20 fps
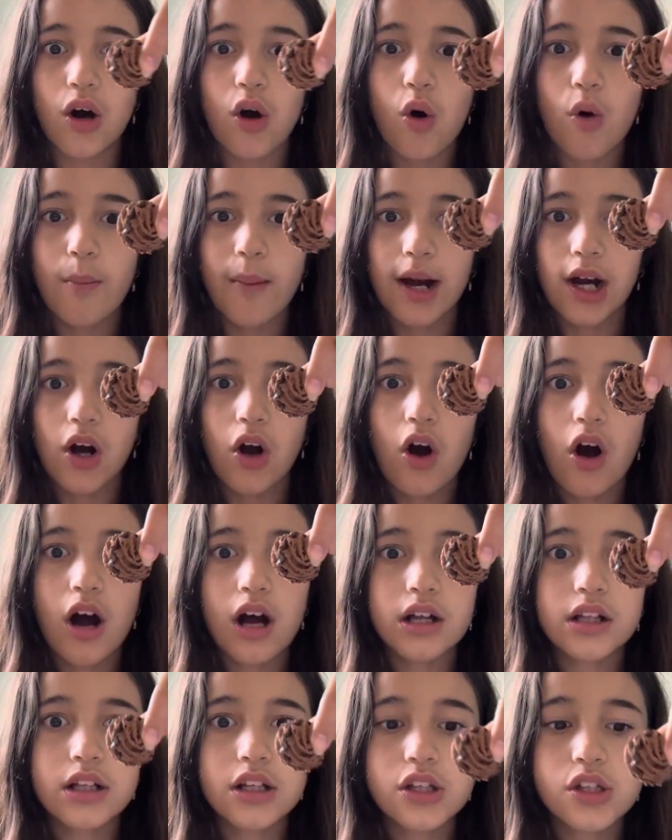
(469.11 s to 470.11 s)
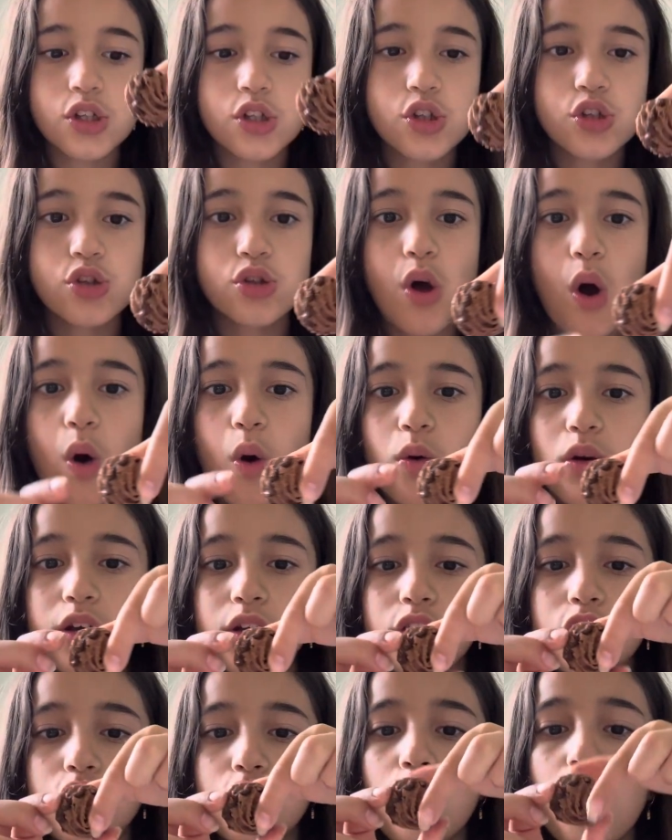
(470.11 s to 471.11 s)
Oh my god, this is so
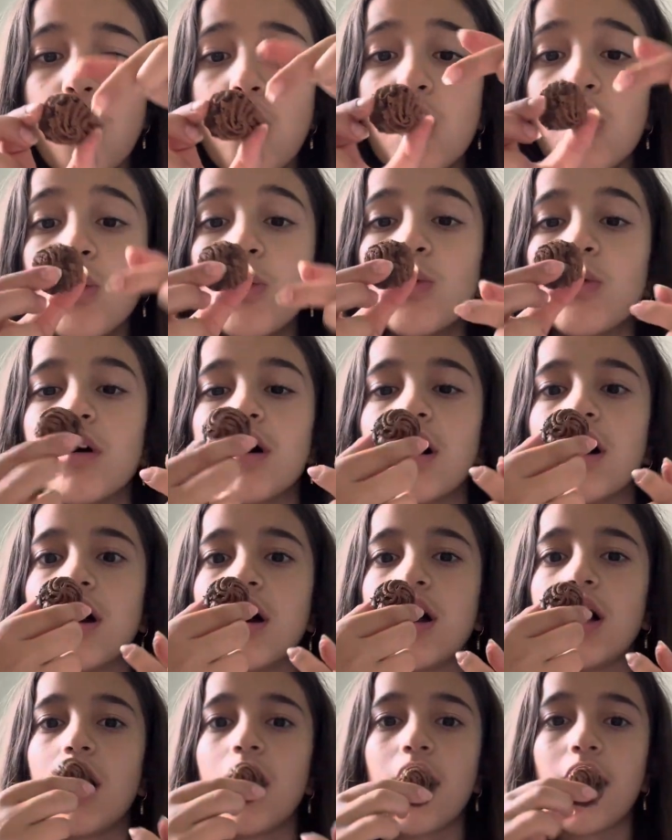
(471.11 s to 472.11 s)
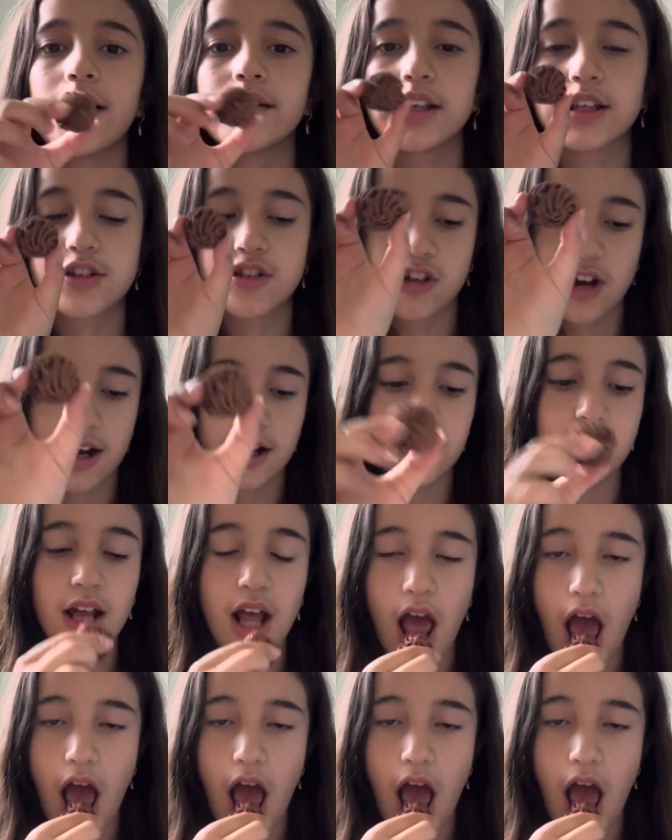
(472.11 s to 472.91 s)
cute. Let's try it.